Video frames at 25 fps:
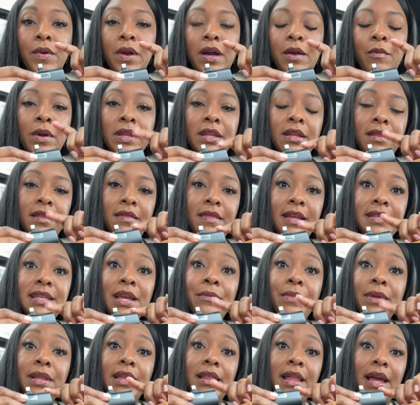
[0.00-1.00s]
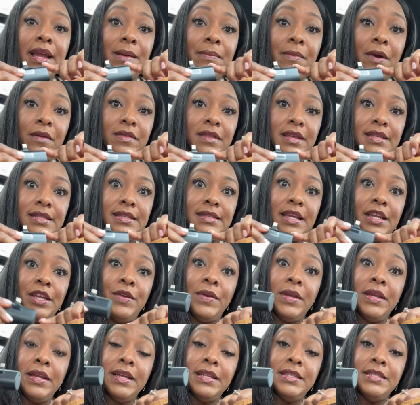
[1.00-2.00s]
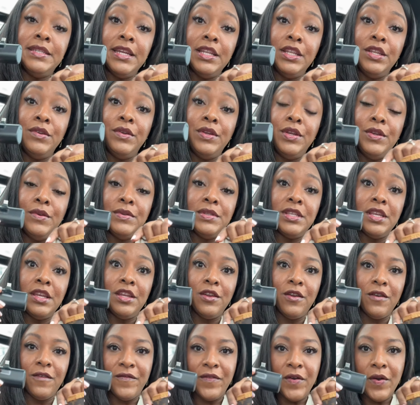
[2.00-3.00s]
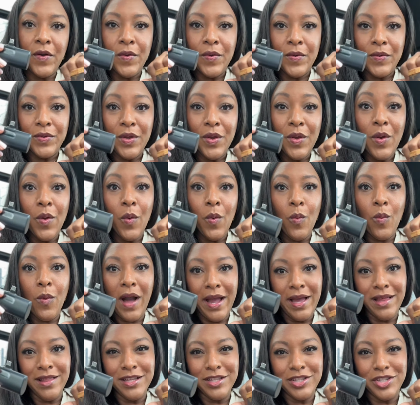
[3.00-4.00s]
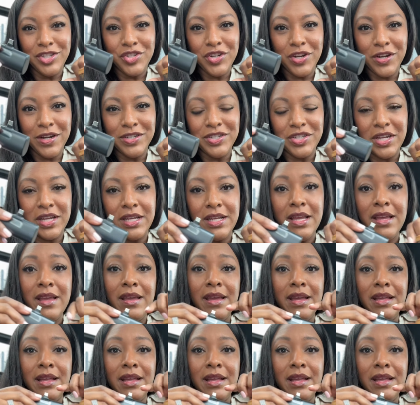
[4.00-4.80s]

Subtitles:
one of the things I really like about this is that you can continue using your phone while it's charging.